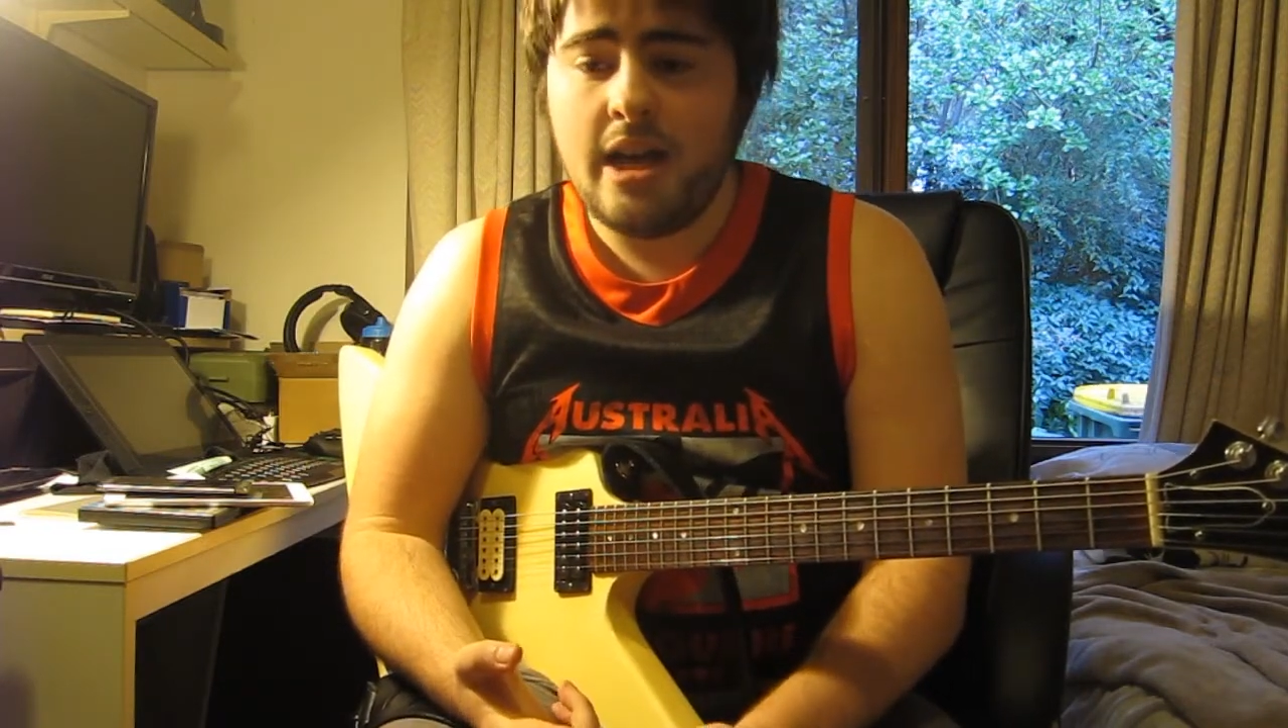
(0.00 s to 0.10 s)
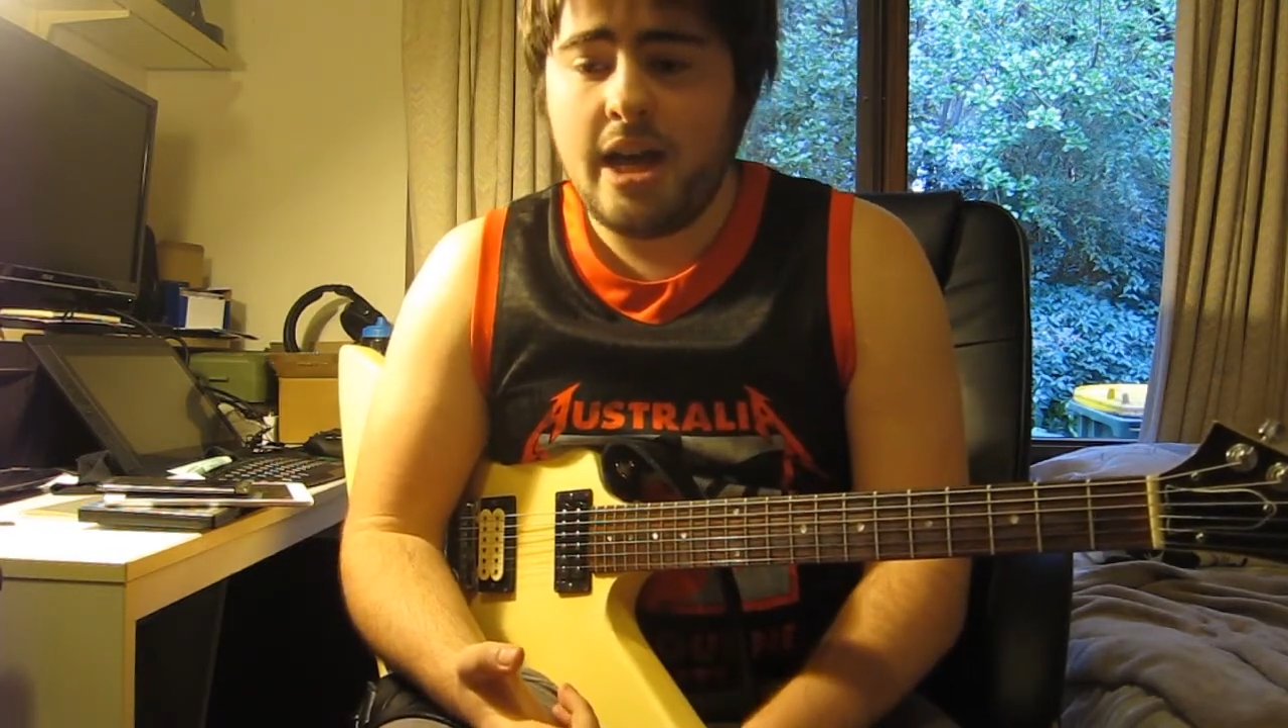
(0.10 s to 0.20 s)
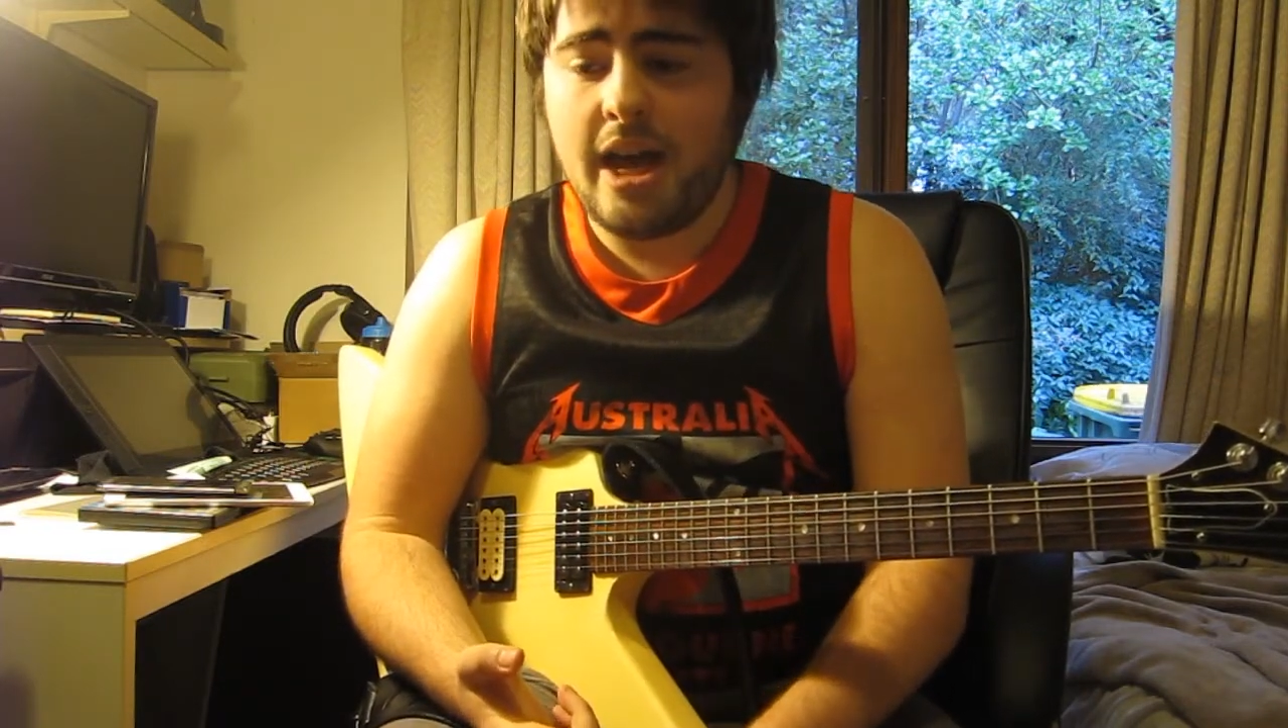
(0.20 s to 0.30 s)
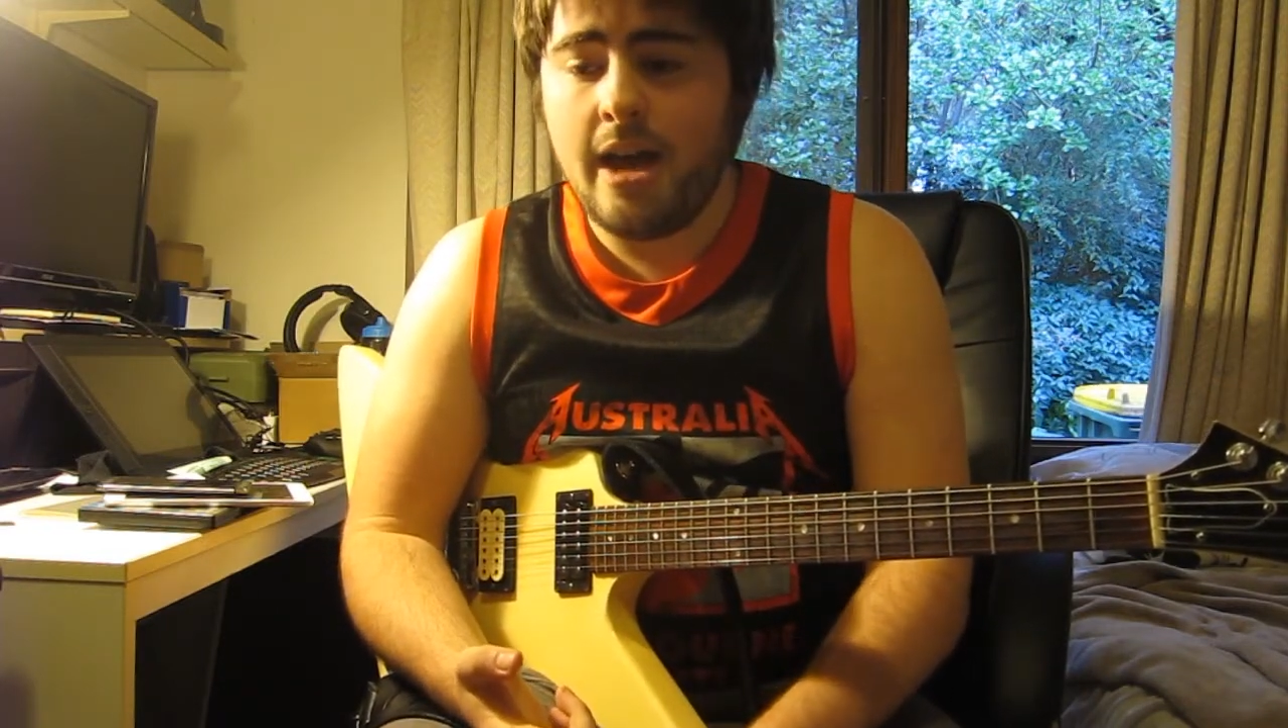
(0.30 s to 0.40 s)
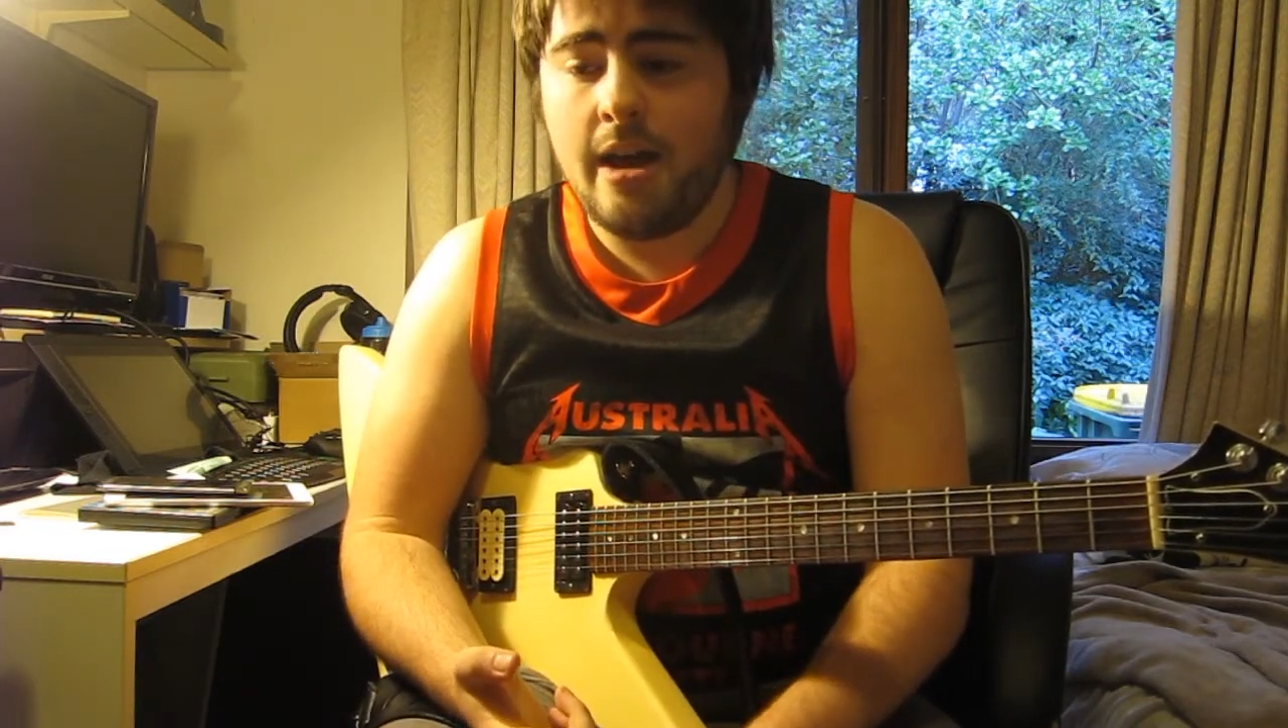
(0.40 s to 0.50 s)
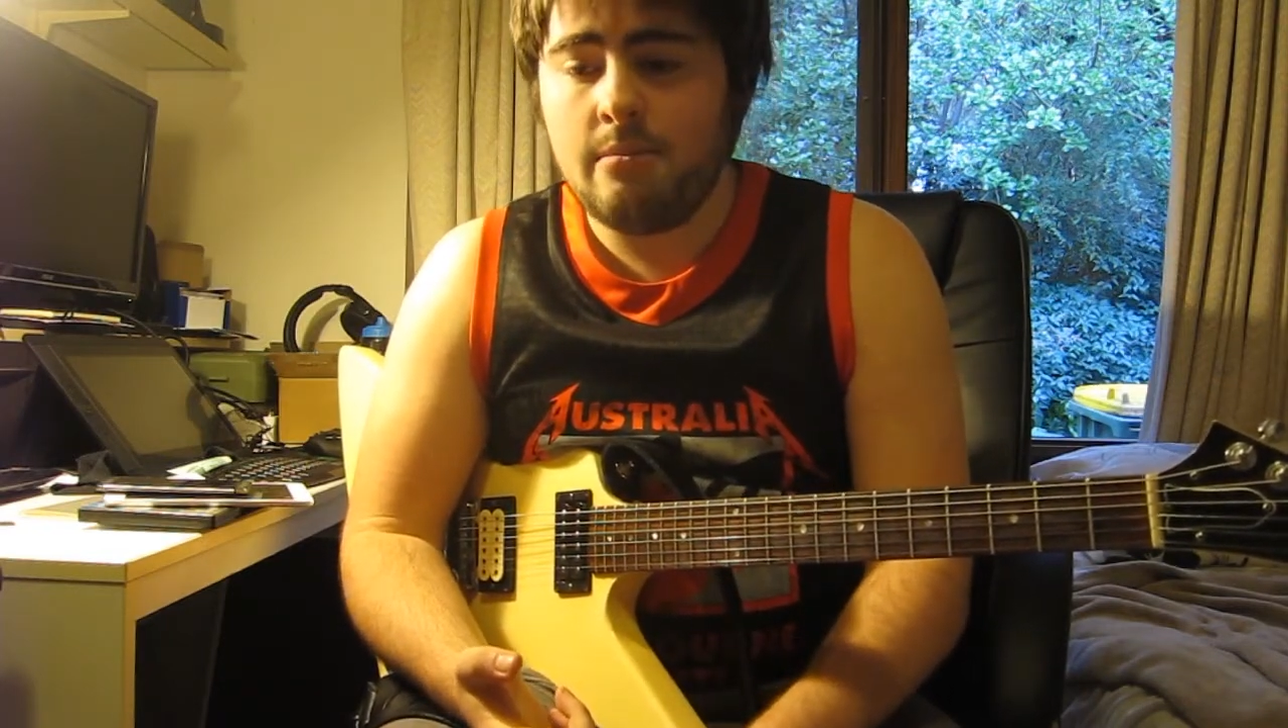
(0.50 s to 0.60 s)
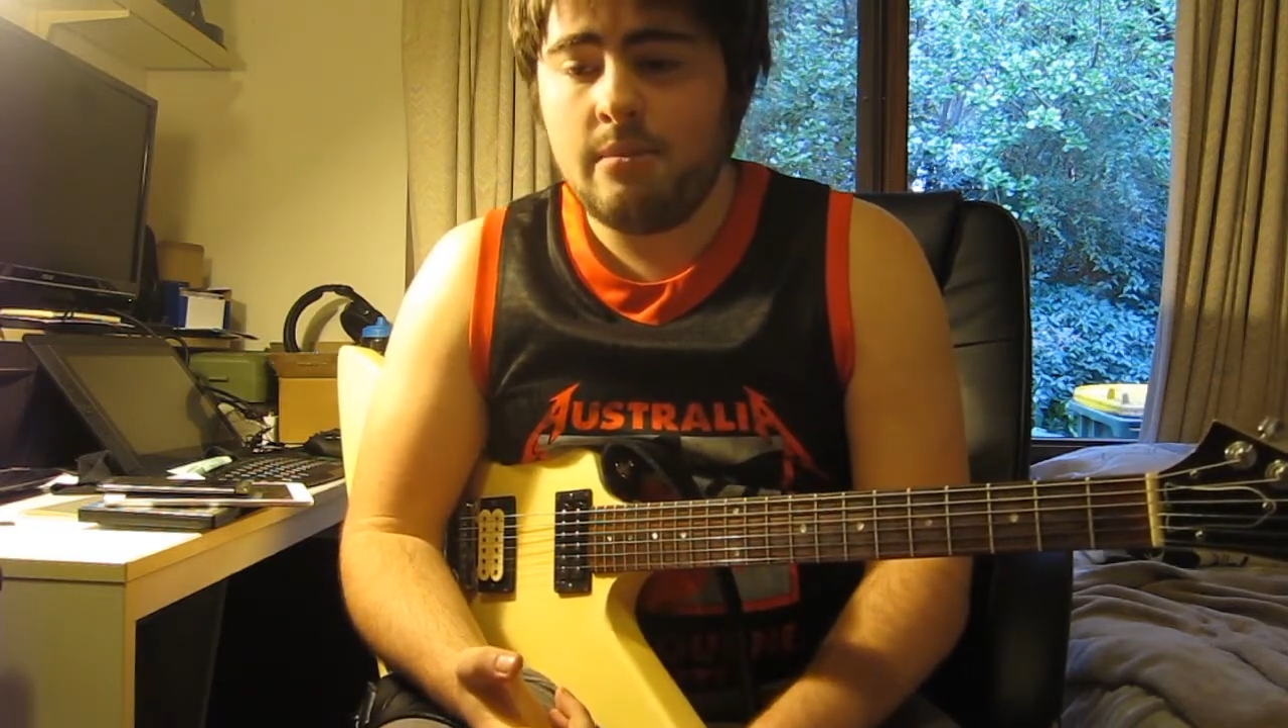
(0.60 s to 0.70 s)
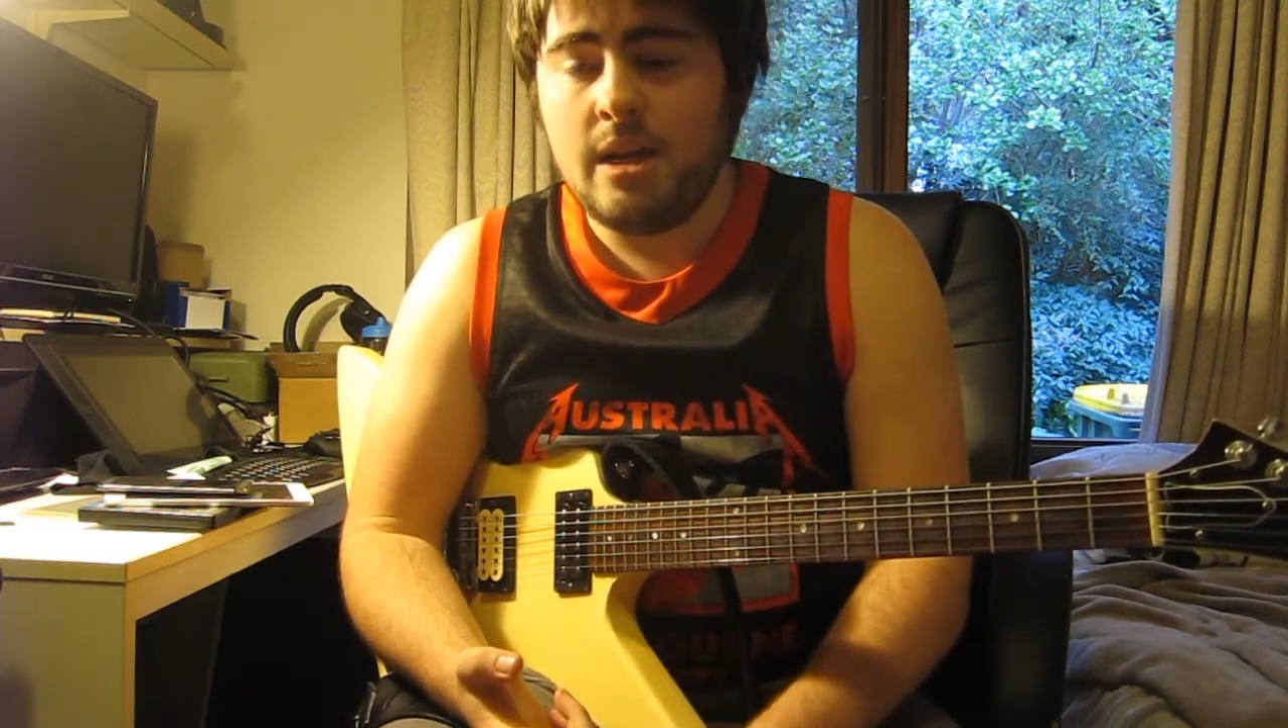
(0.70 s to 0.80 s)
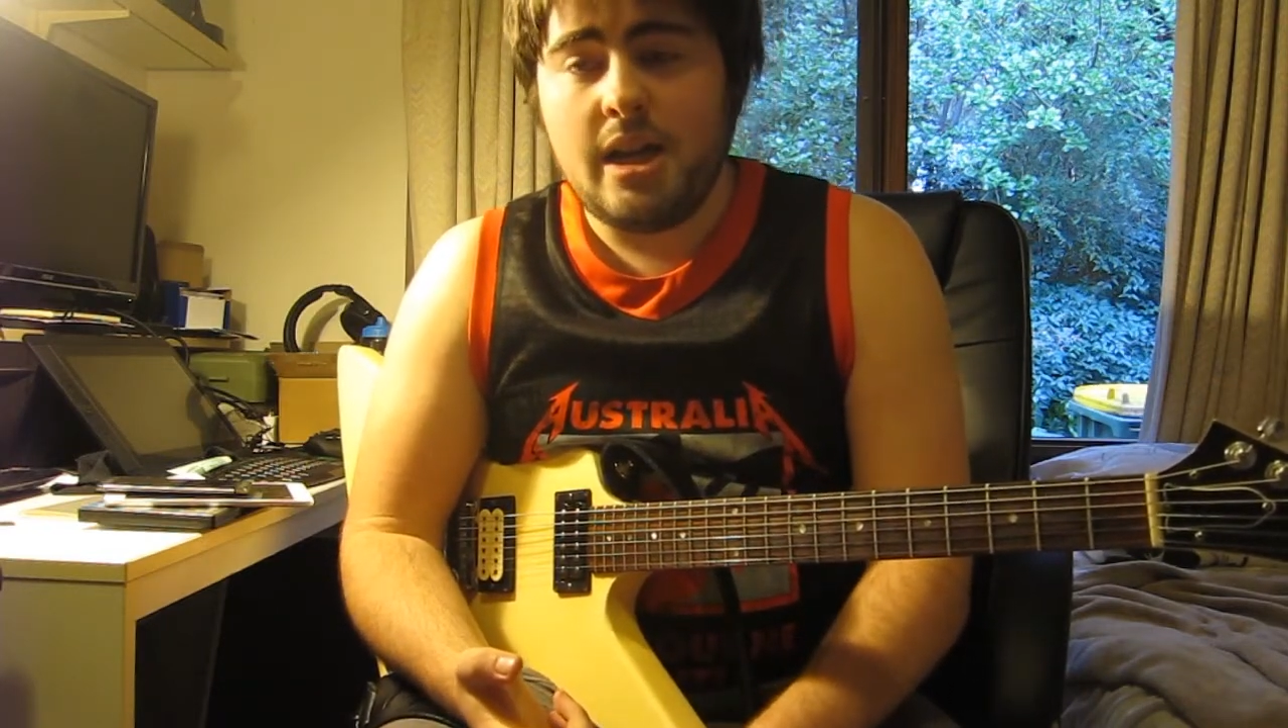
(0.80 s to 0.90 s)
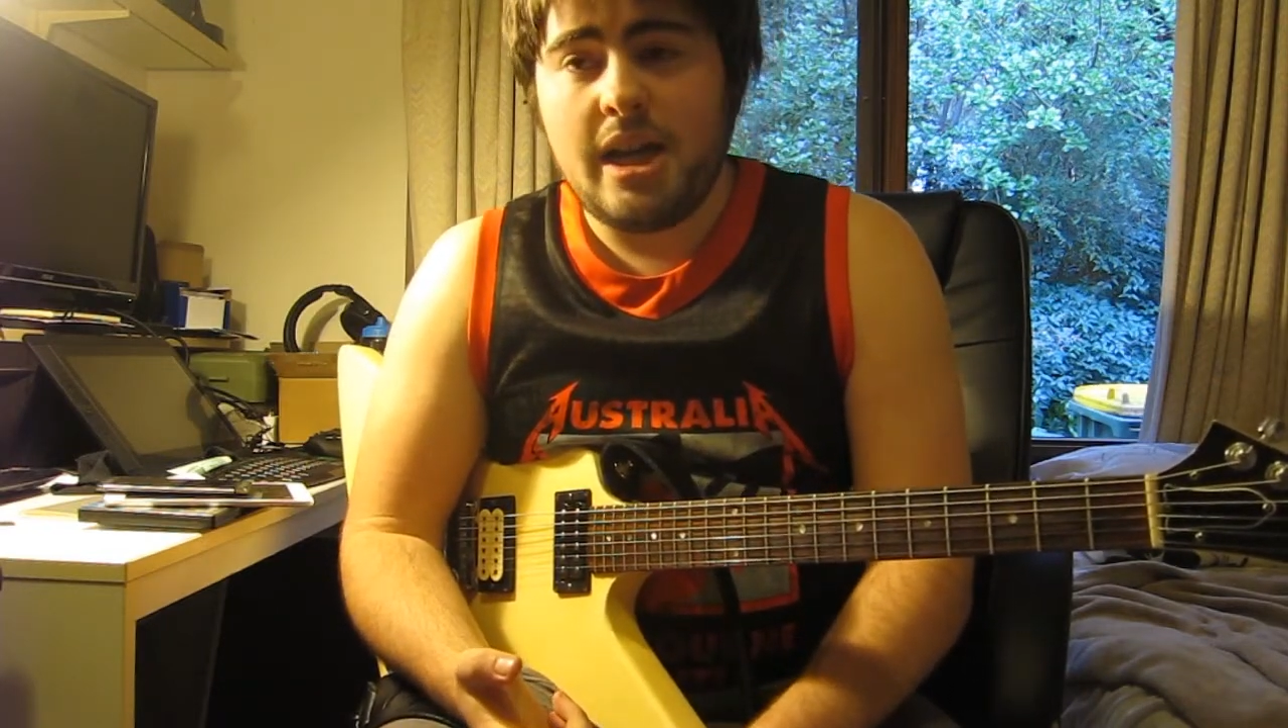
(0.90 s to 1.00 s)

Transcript: Um,